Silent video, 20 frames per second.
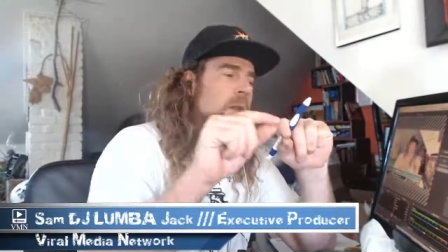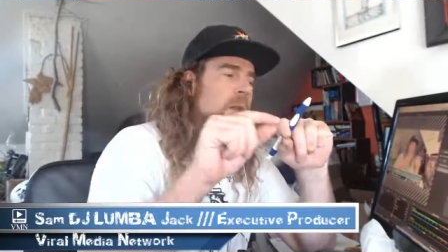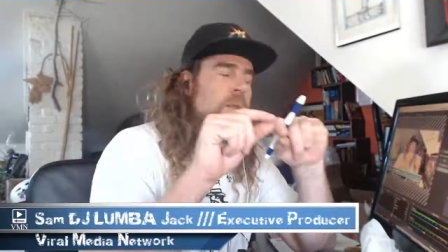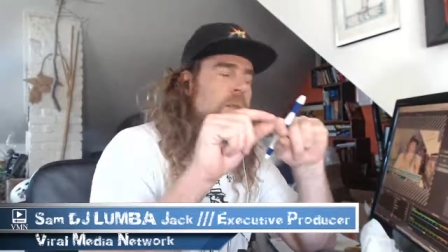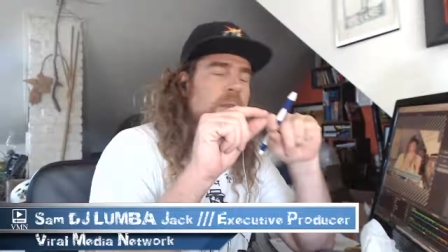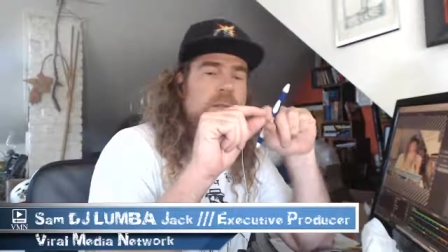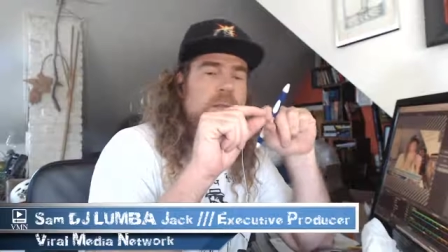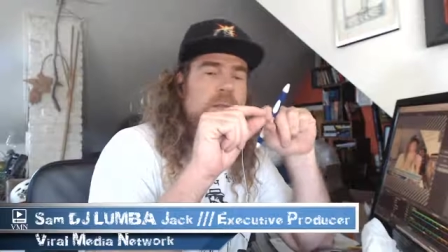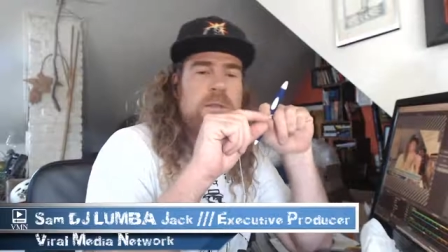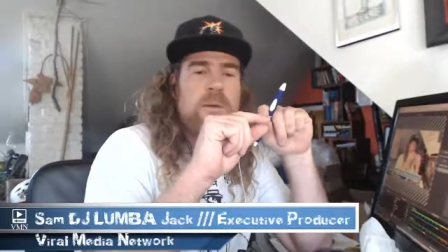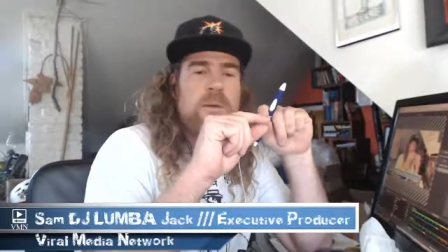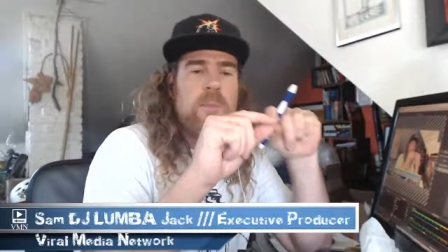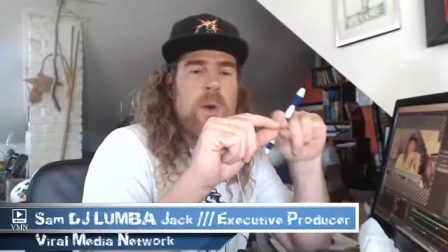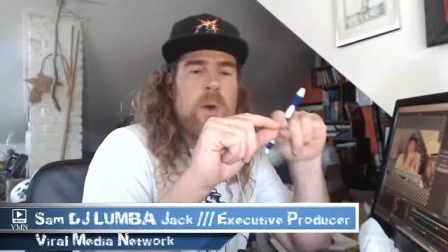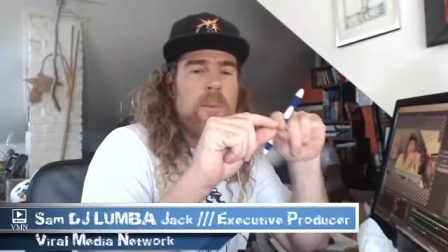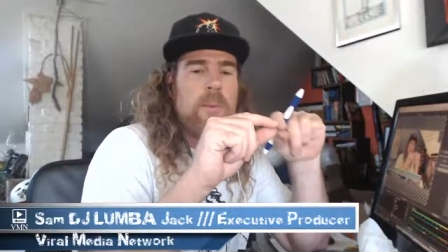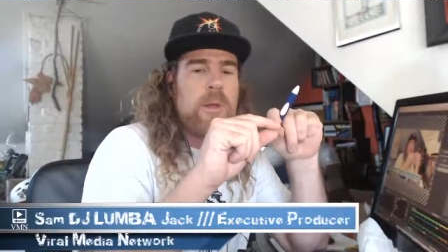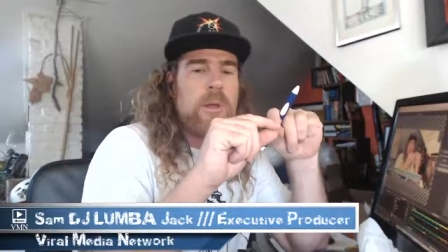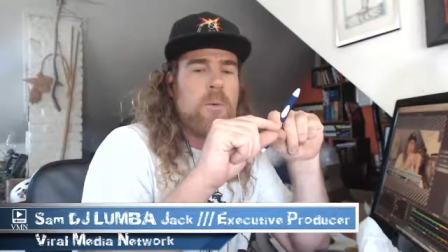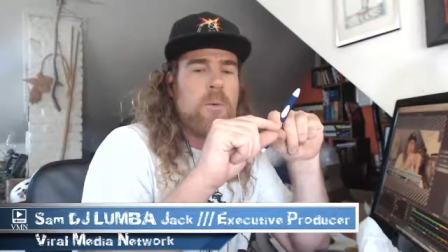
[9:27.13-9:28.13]
This is the
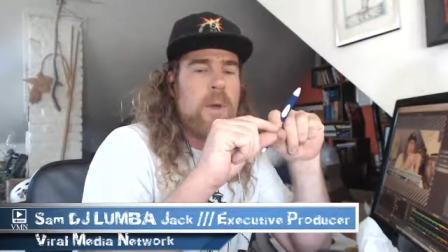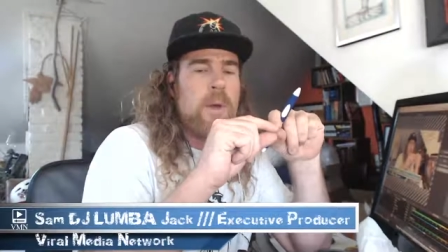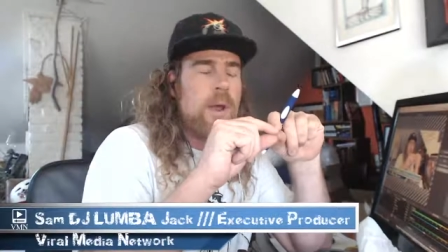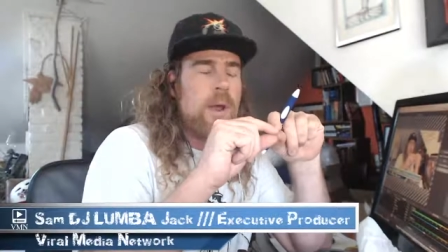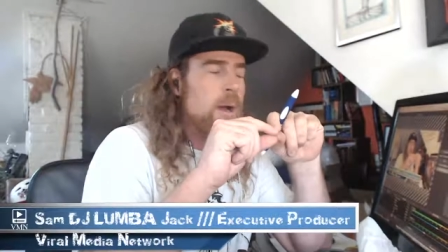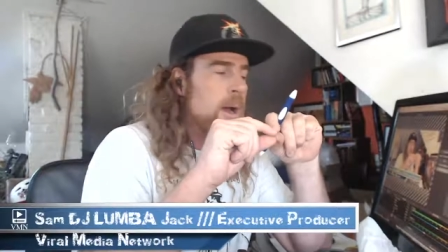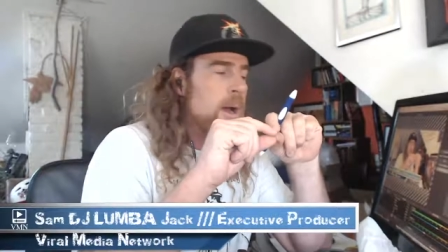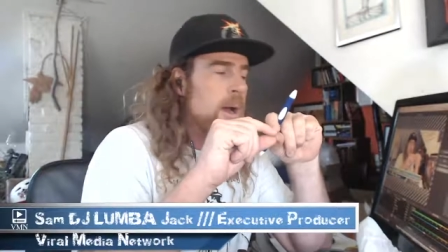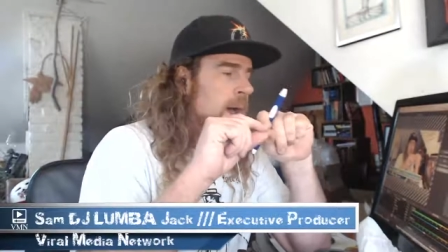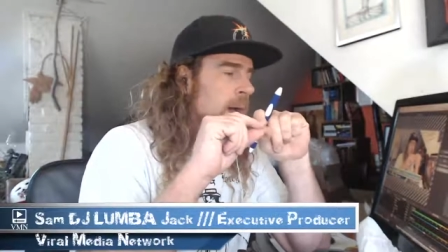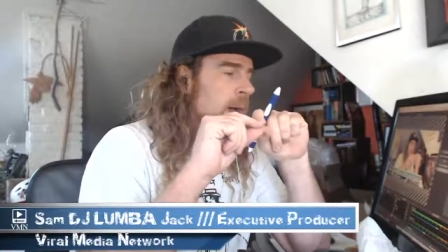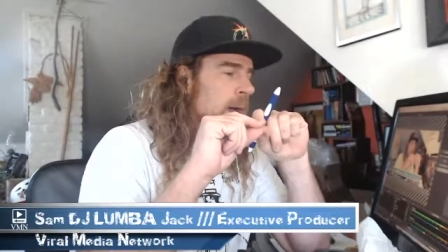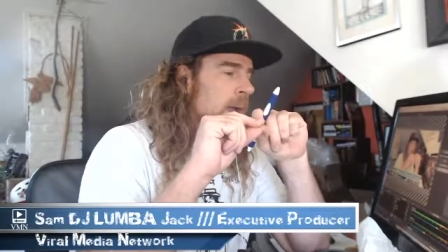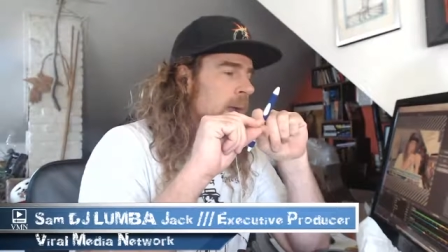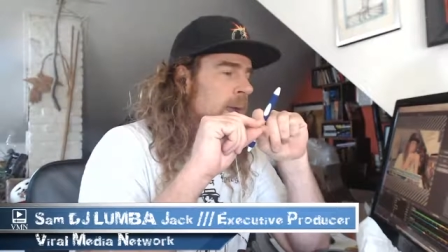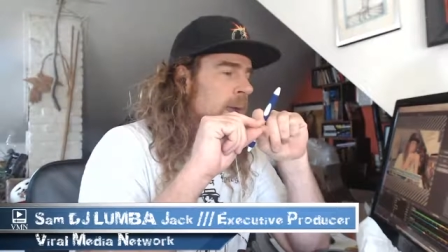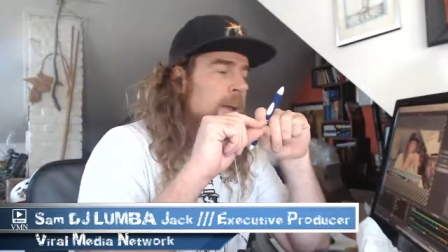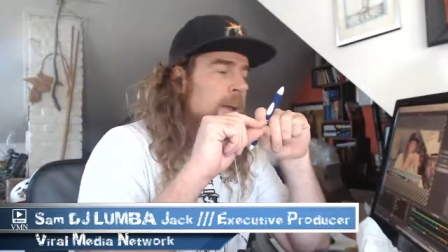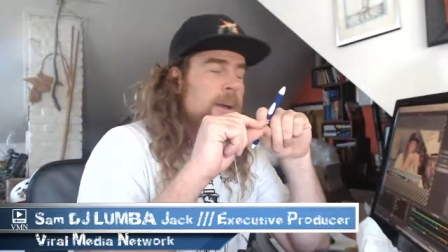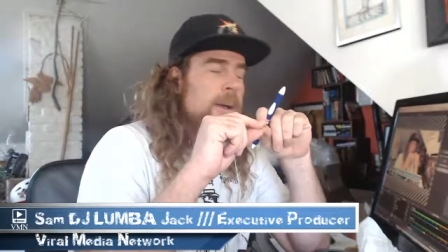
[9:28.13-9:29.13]
moment where I,